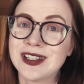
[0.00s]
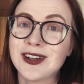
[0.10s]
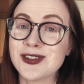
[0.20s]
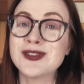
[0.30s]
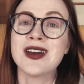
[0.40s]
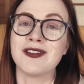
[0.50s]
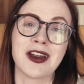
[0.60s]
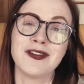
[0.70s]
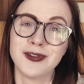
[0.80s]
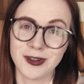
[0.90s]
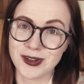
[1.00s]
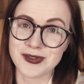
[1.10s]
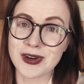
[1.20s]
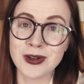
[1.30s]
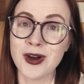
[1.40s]
You know, you never have full
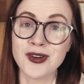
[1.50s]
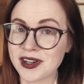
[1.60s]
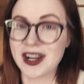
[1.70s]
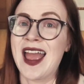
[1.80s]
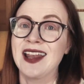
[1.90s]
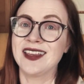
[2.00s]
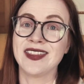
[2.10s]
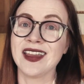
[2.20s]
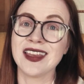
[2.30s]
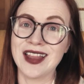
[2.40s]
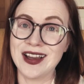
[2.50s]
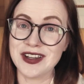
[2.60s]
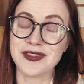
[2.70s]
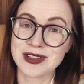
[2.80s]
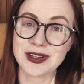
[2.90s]
control over anything in
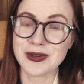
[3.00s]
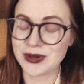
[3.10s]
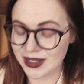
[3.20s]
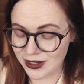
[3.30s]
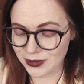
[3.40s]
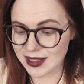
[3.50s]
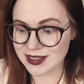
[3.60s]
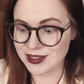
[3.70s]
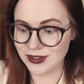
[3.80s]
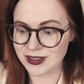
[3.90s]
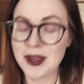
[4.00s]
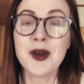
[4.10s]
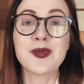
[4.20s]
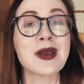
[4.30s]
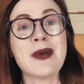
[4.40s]
life, so you know, let's not
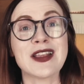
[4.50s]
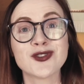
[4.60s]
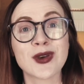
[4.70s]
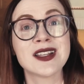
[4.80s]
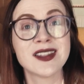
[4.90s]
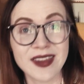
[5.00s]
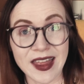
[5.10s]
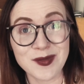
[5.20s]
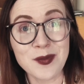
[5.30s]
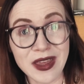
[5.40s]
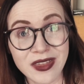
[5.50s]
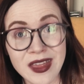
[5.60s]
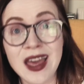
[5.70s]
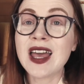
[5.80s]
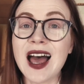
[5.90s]
perpetuate that myth.